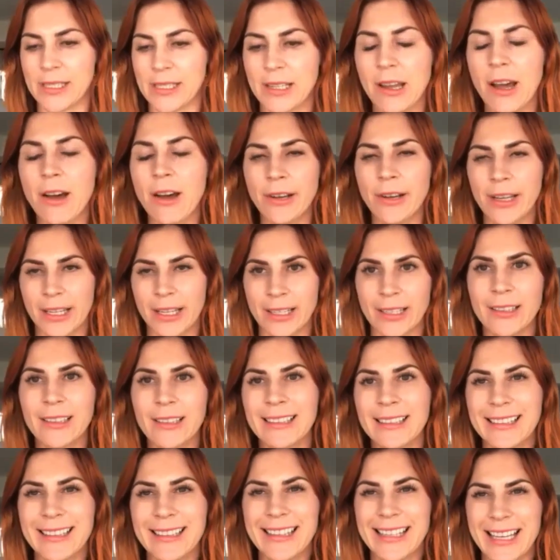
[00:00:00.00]
going,
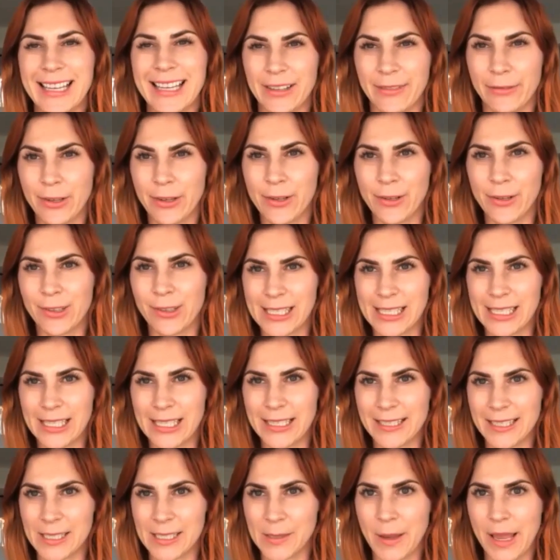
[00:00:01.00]
then of course
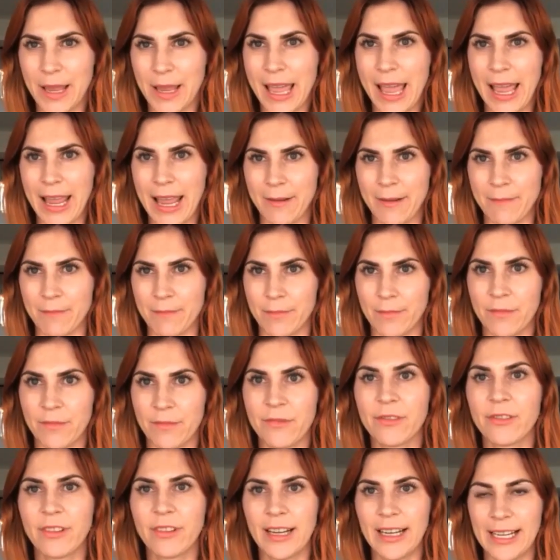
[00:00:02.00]
it just became
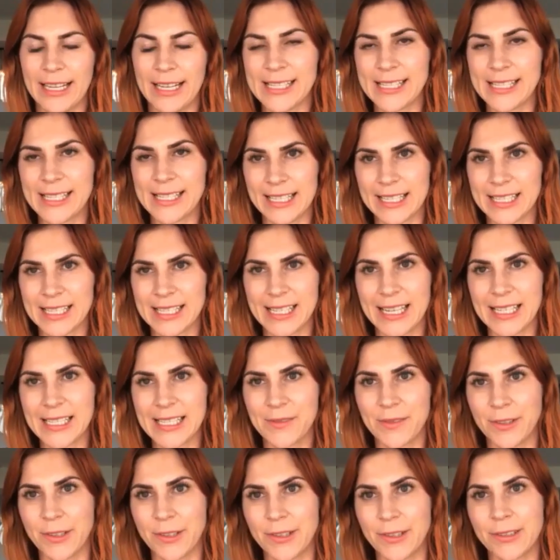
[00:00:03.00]
really
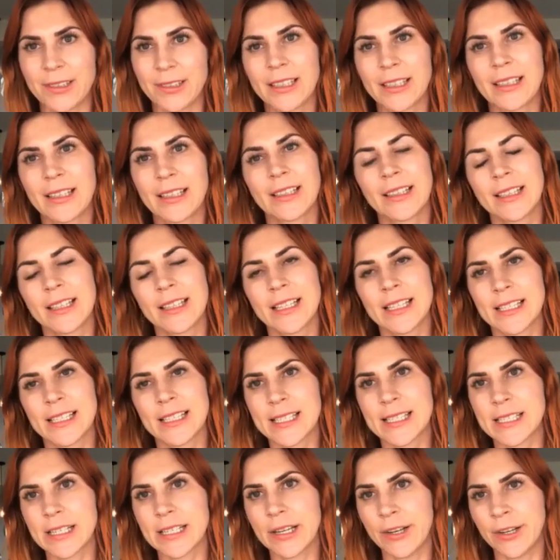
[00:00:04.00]
successful.
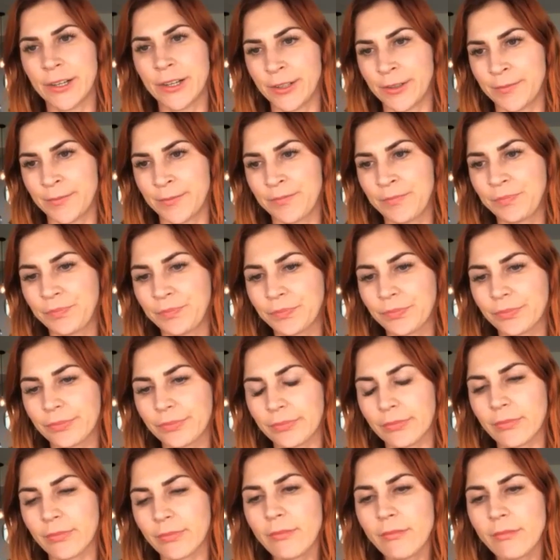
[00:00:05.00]
So
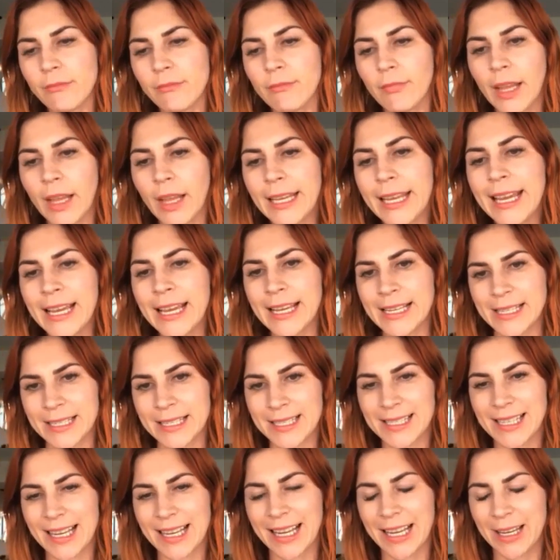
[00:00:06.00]

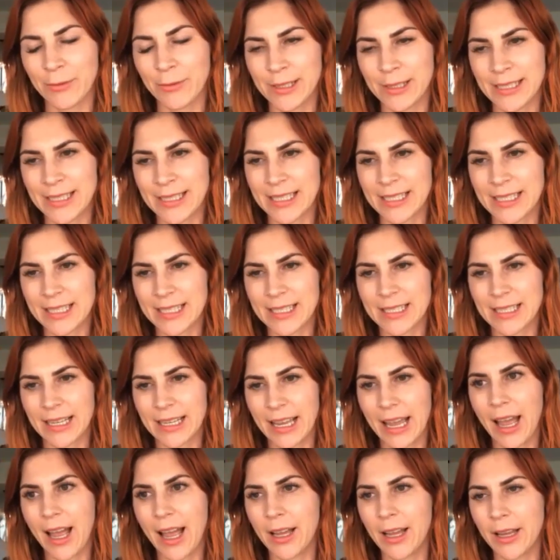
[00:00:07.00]
yes, it was
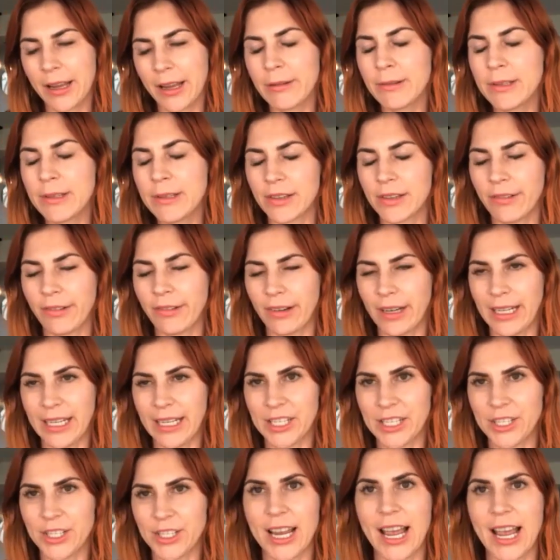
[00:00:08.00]
a
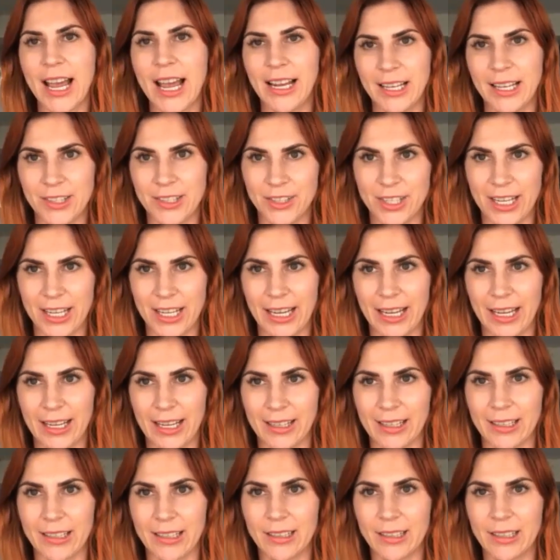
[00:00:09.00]
really
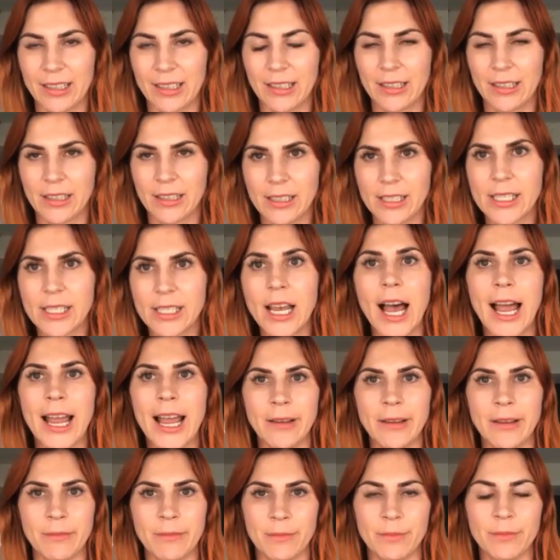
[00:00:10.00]
challenging
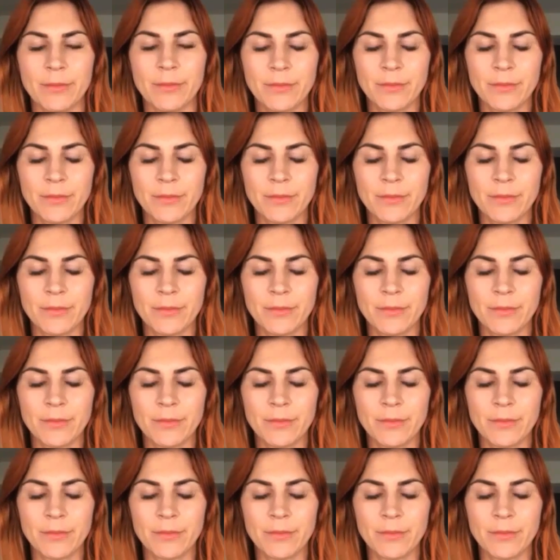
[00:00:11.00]
time